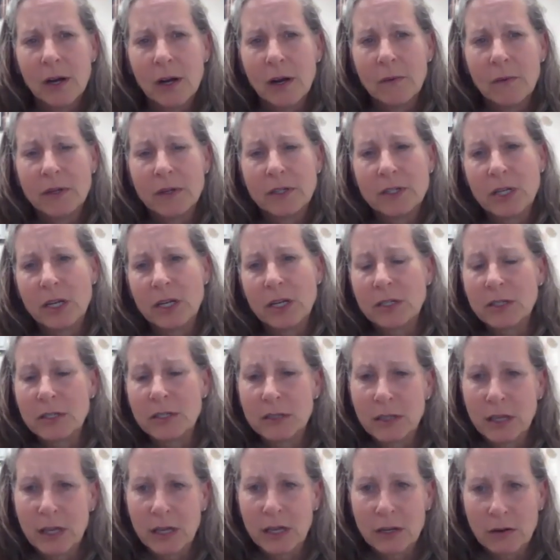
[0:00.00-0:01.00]
we
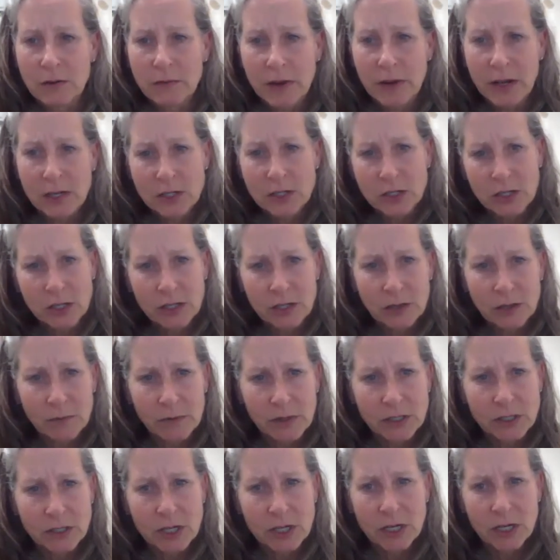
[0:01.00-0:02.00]
changing the innervation? Are we
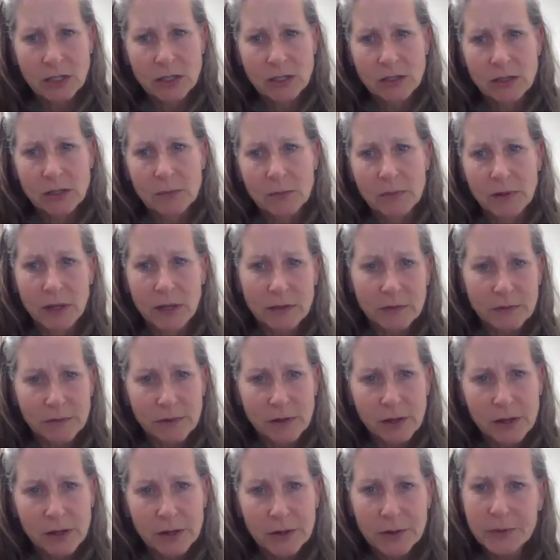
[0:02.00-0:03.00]
changing the blood
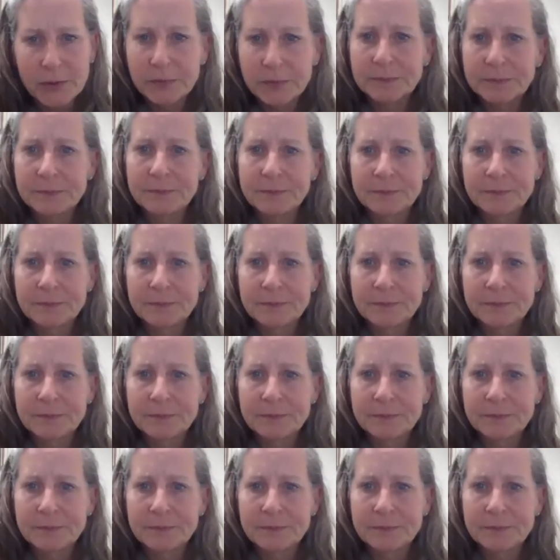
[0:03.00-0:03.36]
flow?